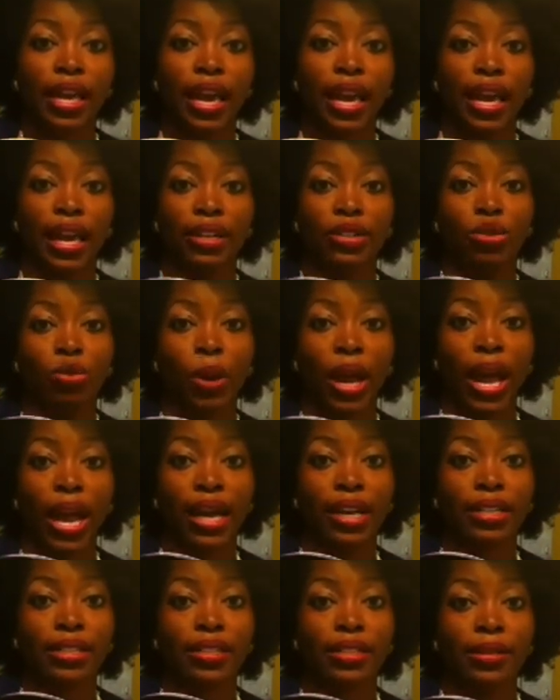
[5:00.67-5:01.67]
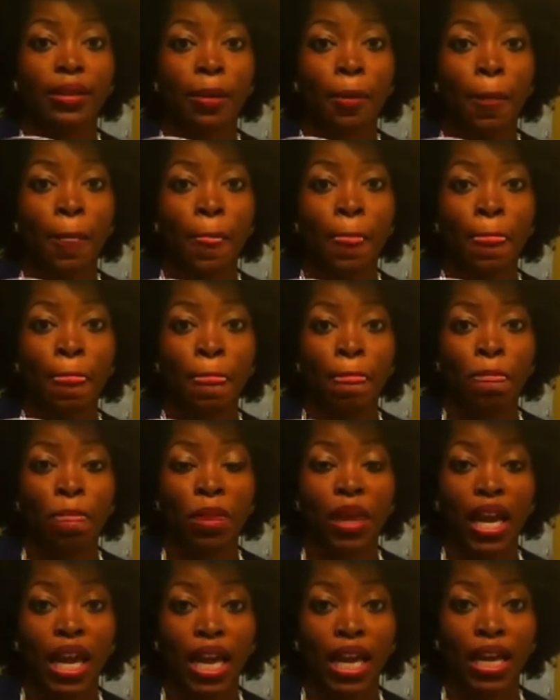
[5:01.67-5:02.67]
Edge Wax,
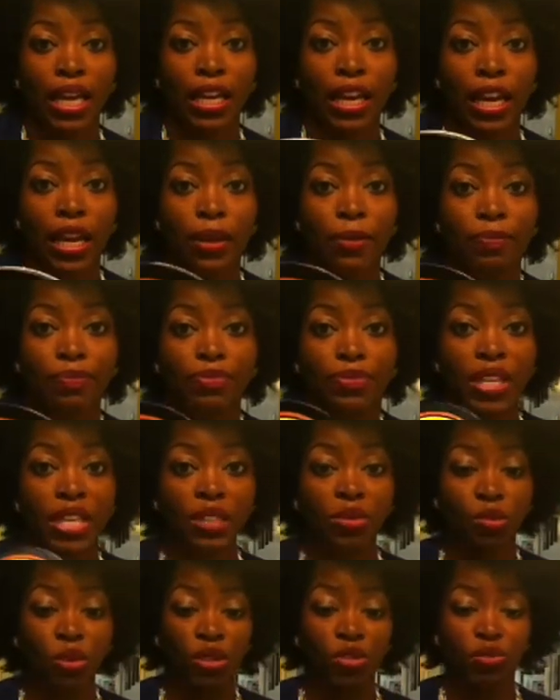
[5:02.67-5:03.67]
and this was